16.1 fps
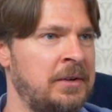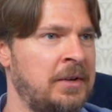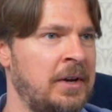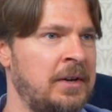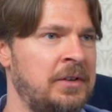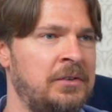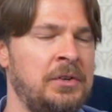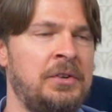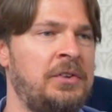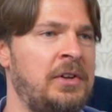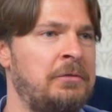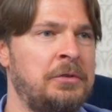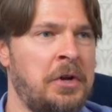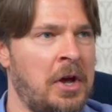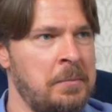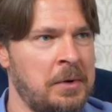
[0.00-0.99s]
I see this
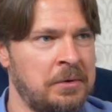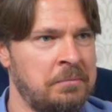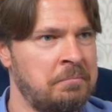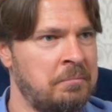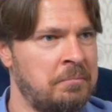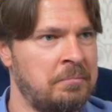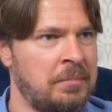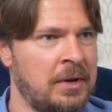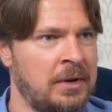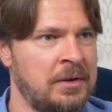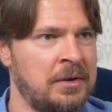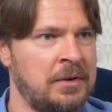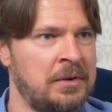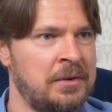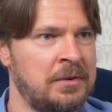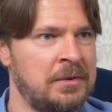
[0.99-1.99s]
every time
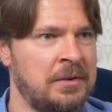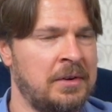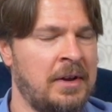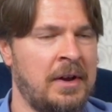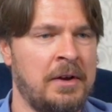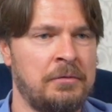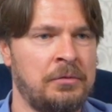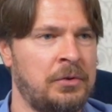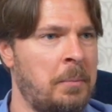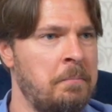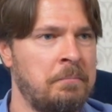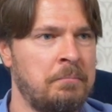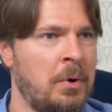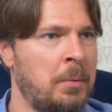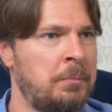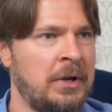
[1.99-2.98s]
I have some
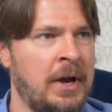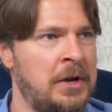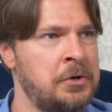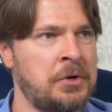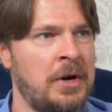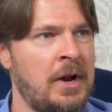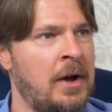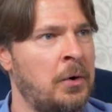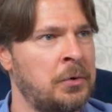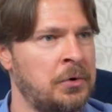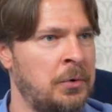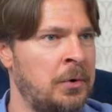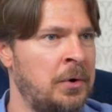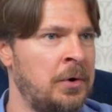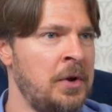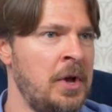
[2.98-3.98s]
publication out
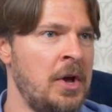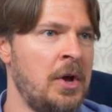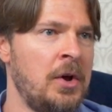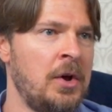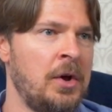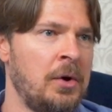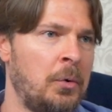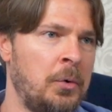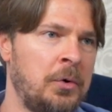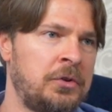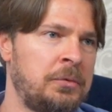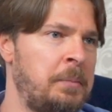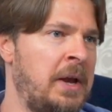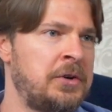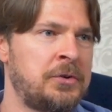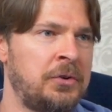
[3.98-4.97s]
or
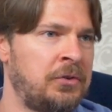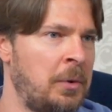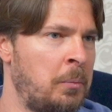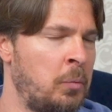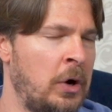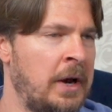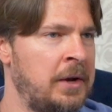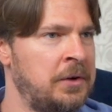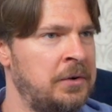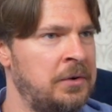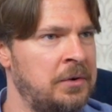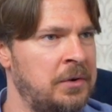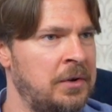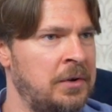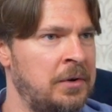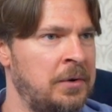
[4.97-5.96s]
it's mentioned somewhere
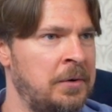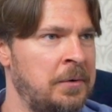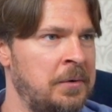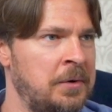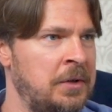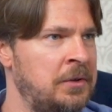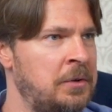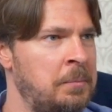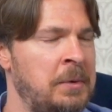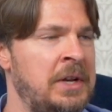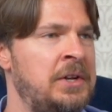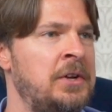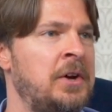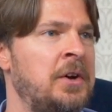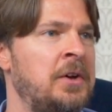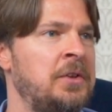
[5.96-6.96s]
in the
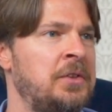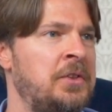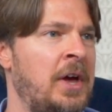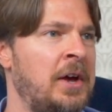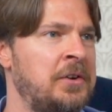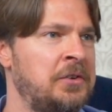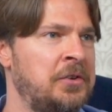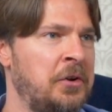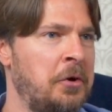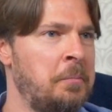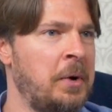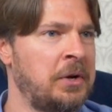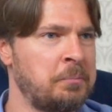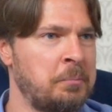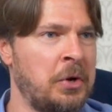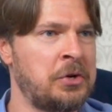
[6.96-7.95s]
media that
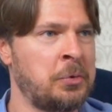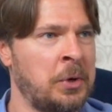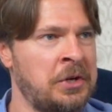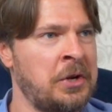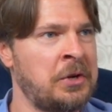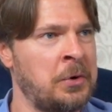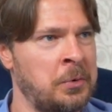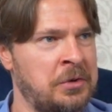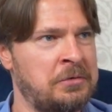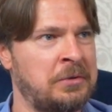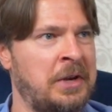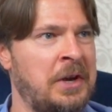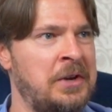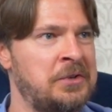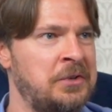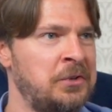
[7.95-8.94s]
my Twitter
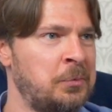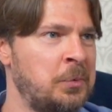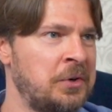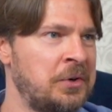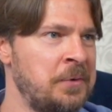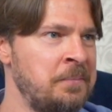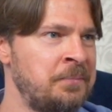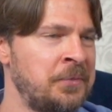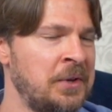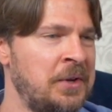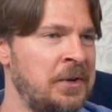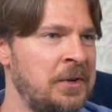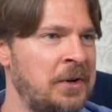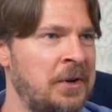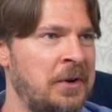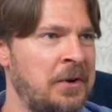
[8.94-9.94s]
notifications would
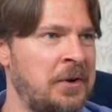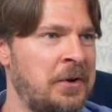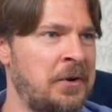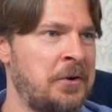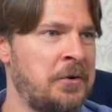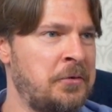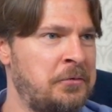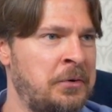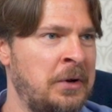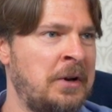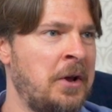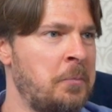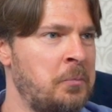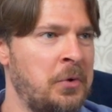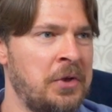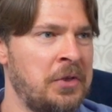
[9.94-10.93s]
fill
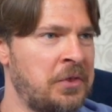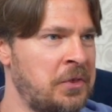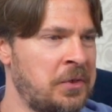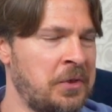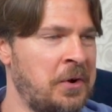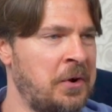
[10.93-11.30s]
up with,